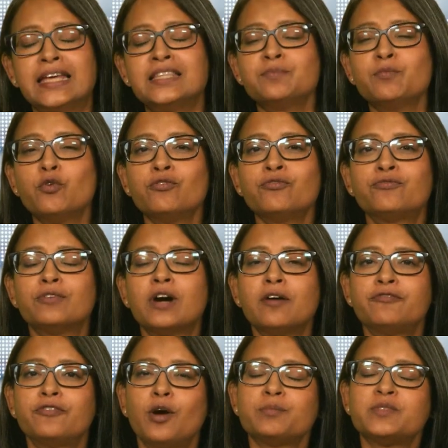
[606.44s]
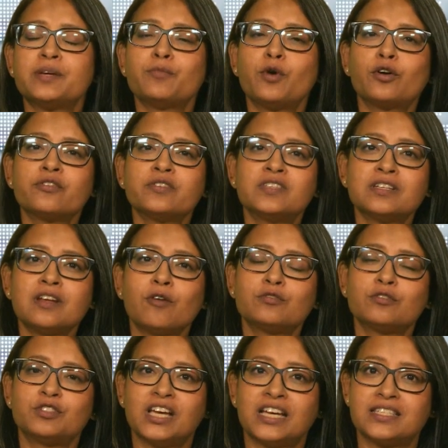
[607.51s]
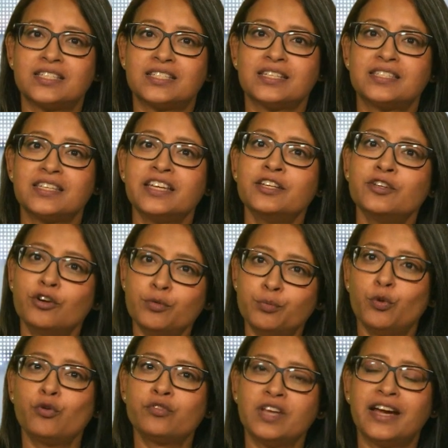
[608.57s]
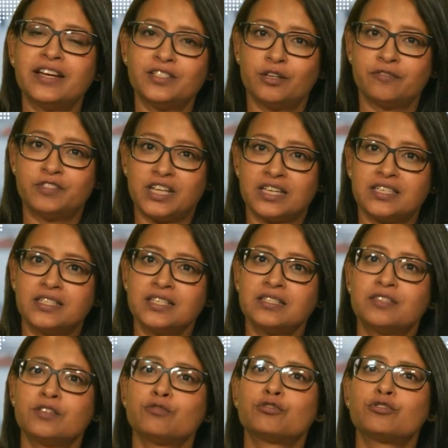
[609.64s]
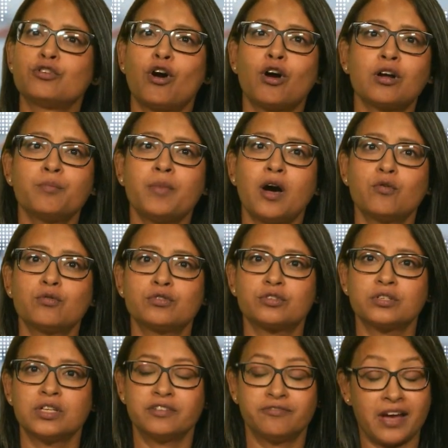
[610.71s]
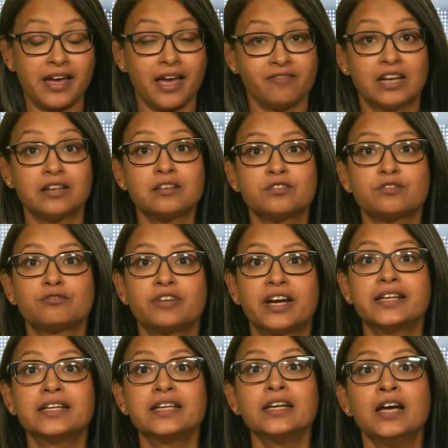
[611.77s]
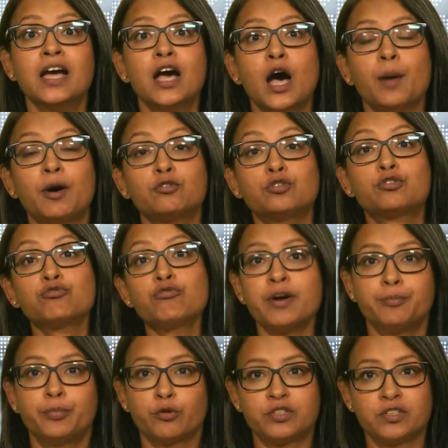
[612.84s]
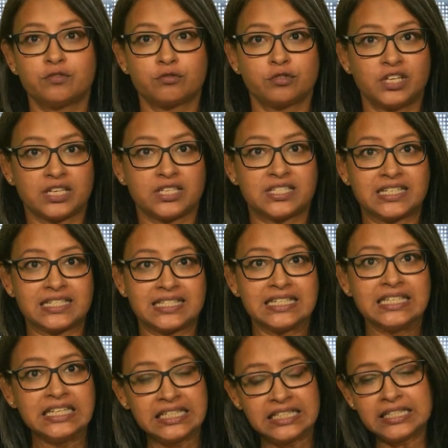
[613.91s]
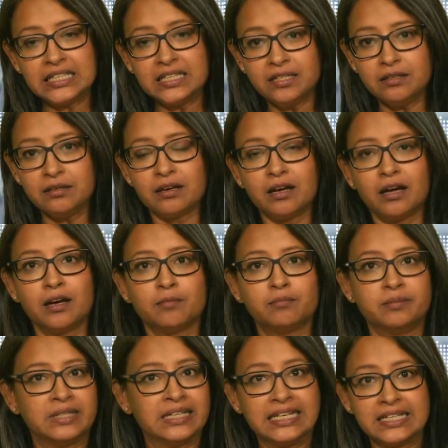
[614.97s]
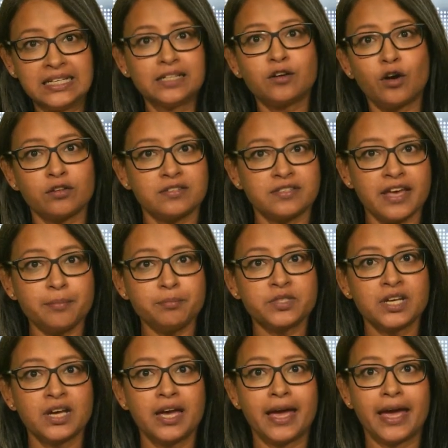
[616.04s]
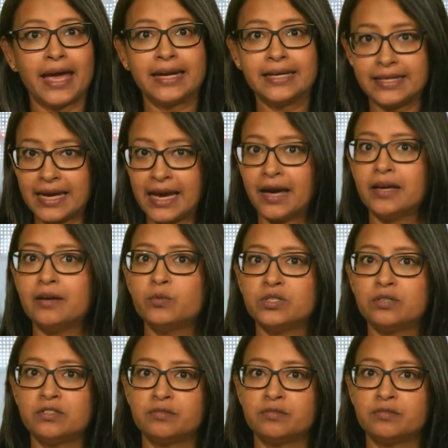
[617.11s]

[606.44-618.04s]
Let's move from democracy now to justice. In your book, The Idea of Justice, you talk about, if I have understood rightly, about two approaches to justice: niti, legal concept, and nyaya,